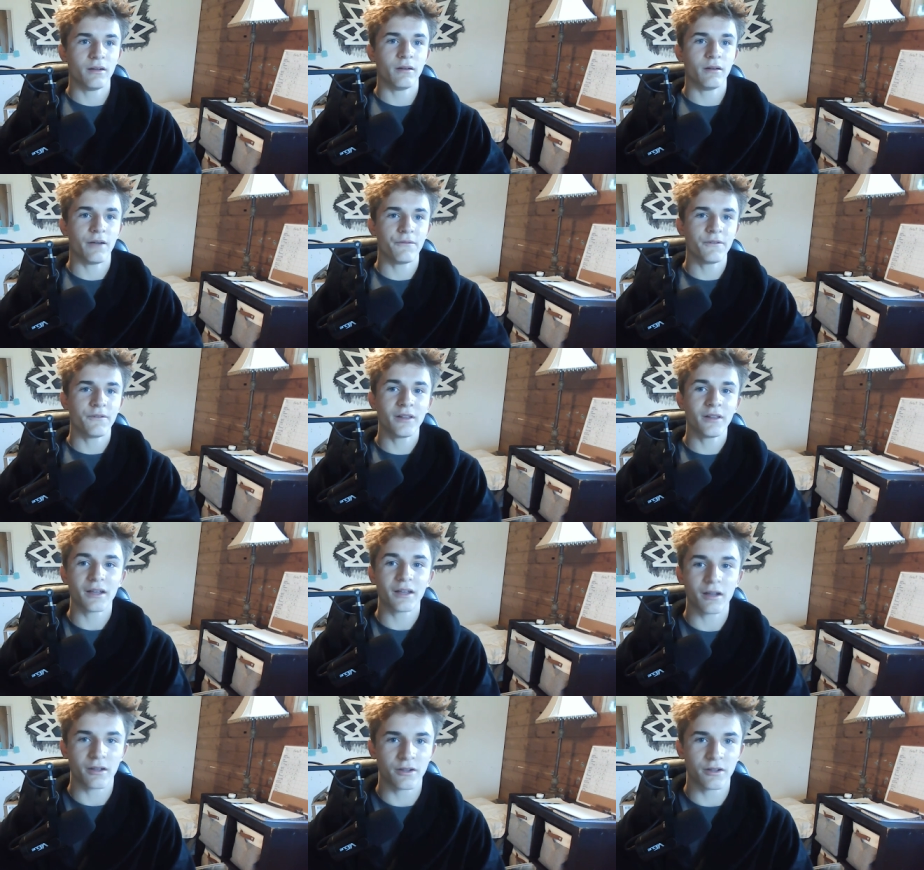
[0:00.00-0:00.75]
I feel
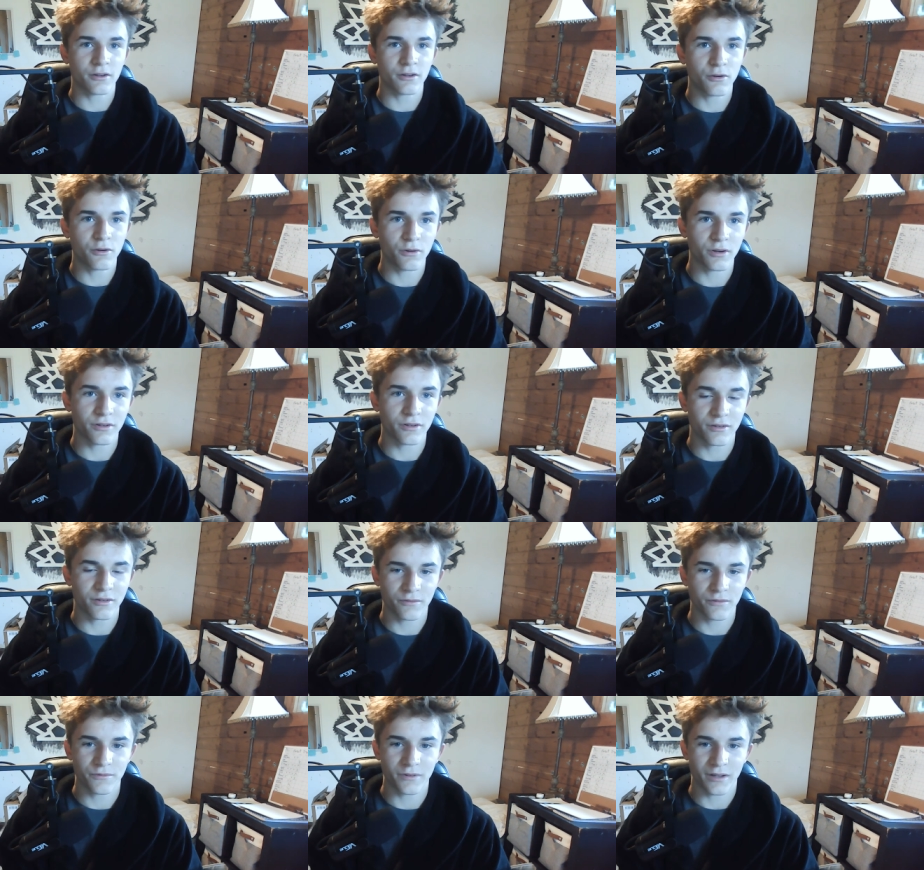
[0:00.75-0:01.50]
like a good core is
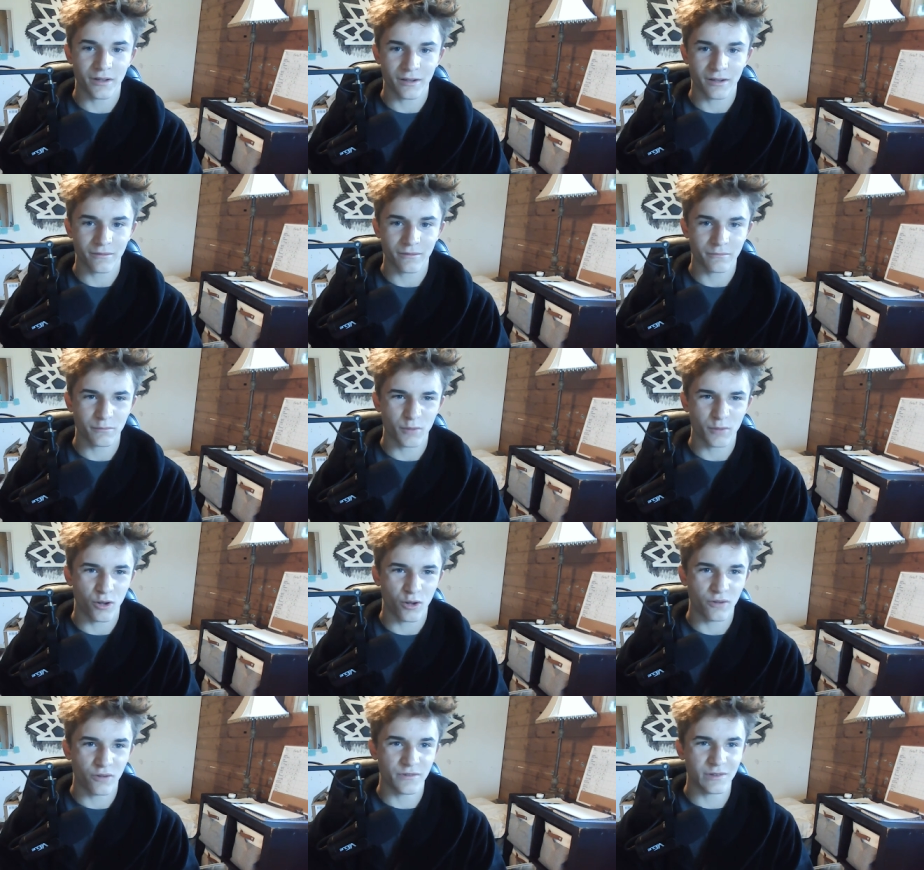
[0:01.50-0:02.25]
good for like
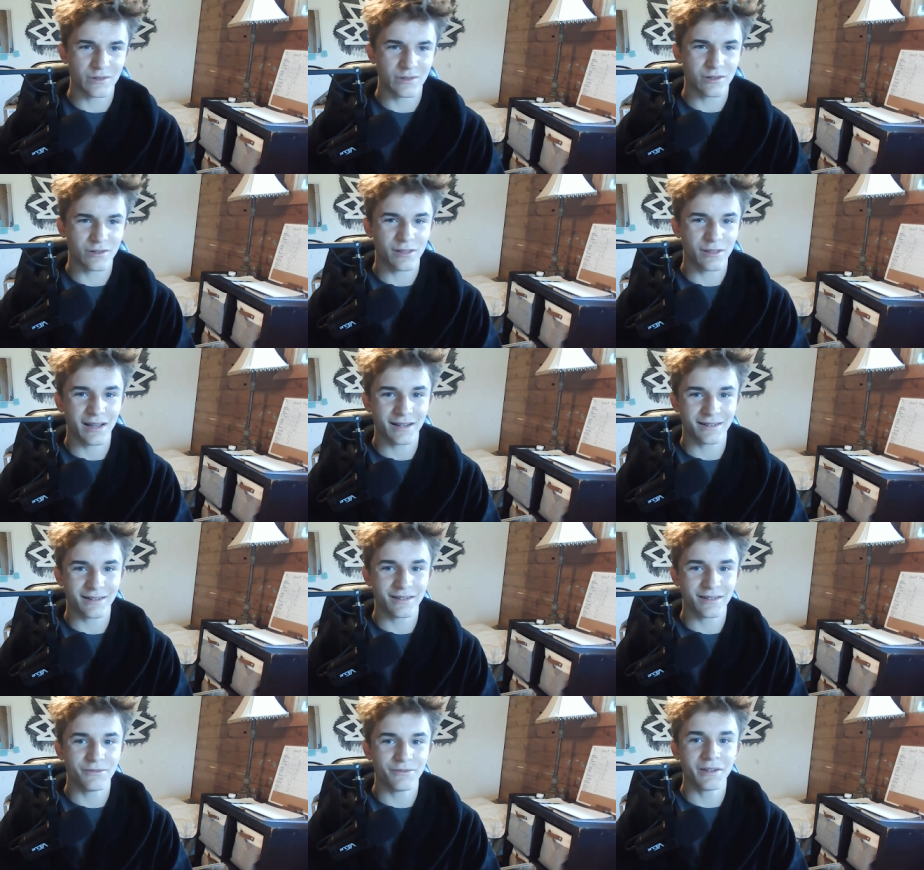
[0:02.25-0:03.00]
all physical
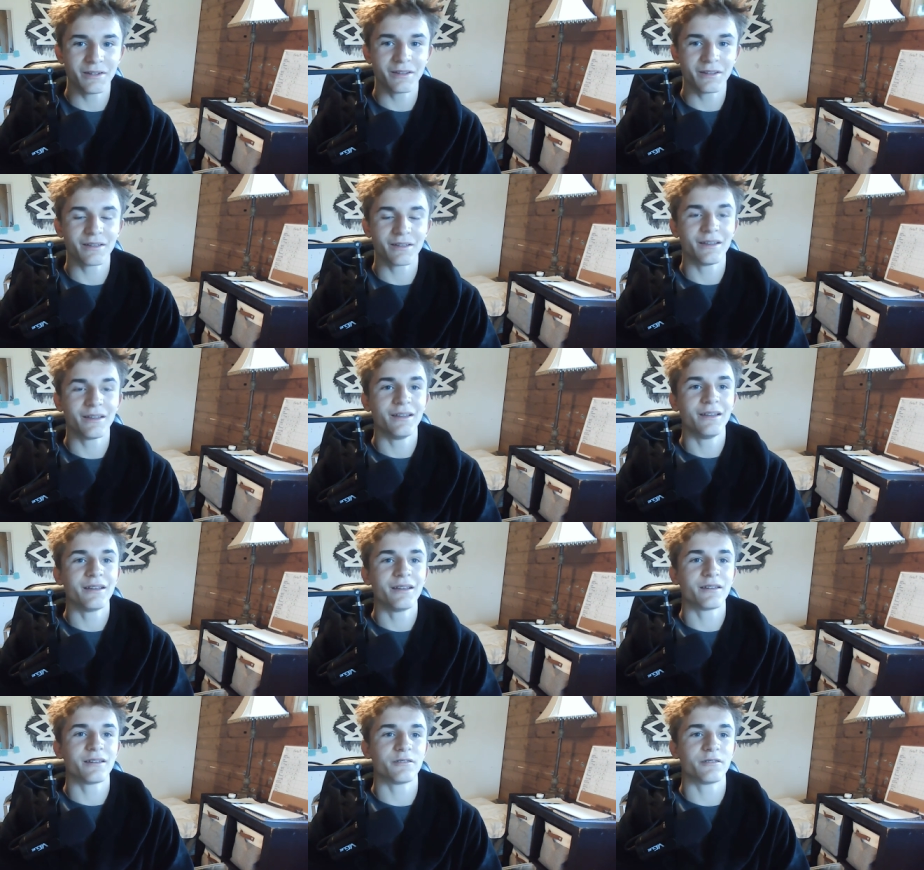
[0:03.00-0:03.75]
activity
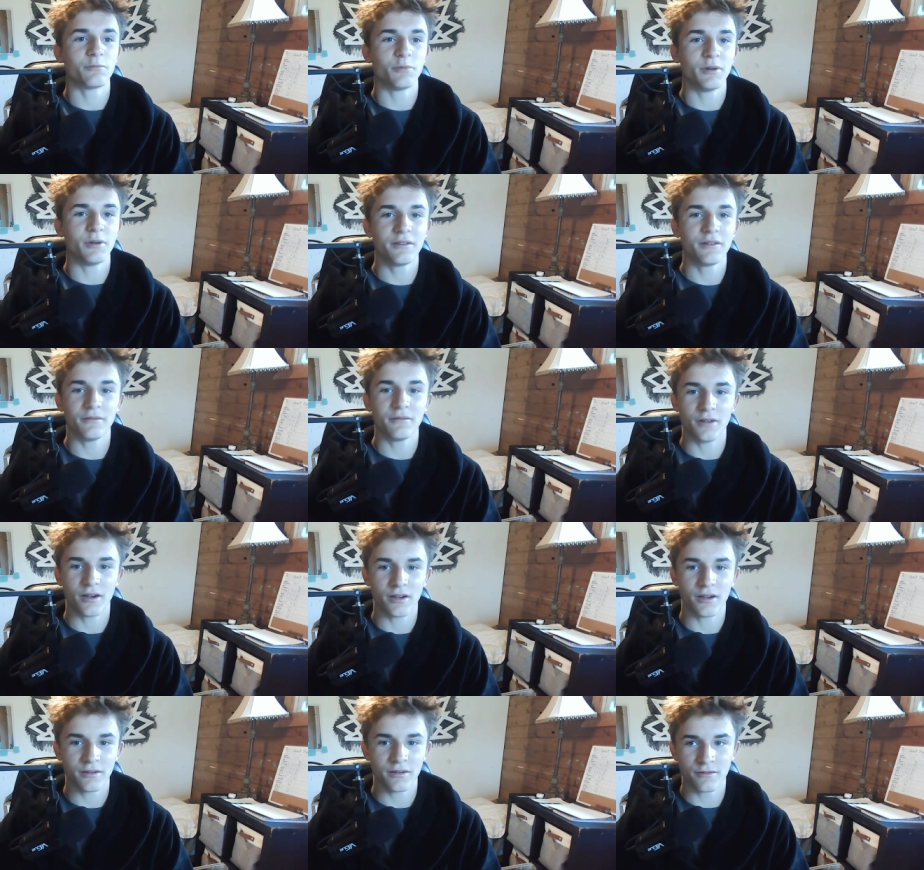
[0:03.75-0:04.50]
because when do you
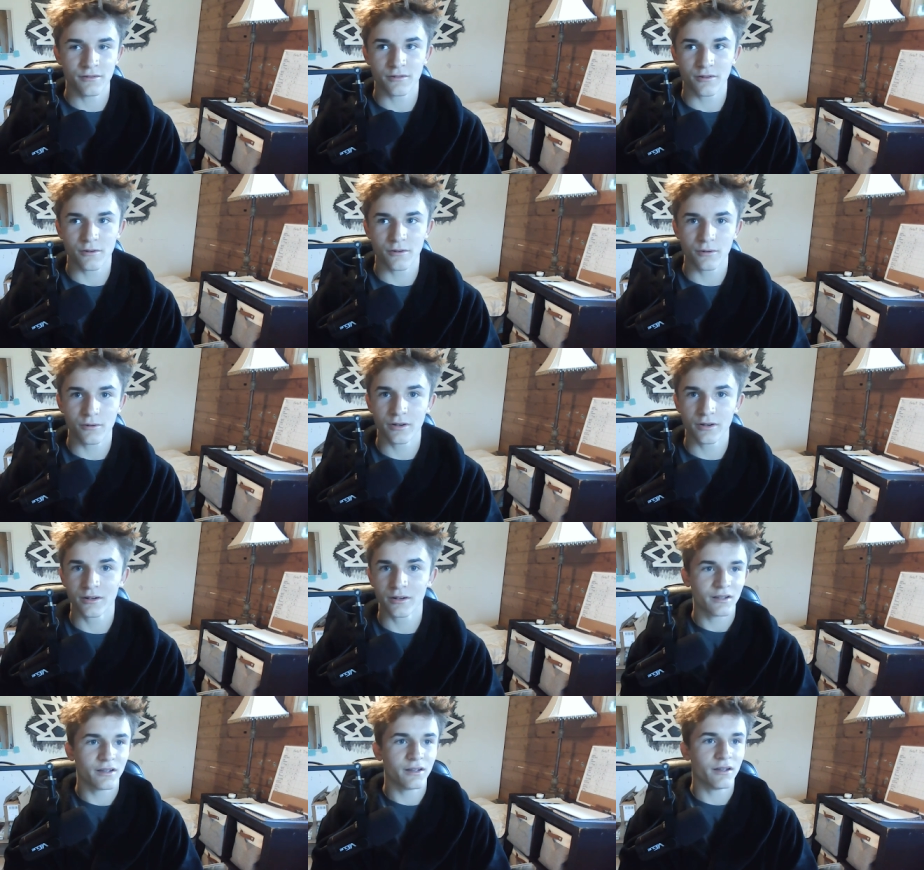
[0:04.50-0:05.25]
not use your core?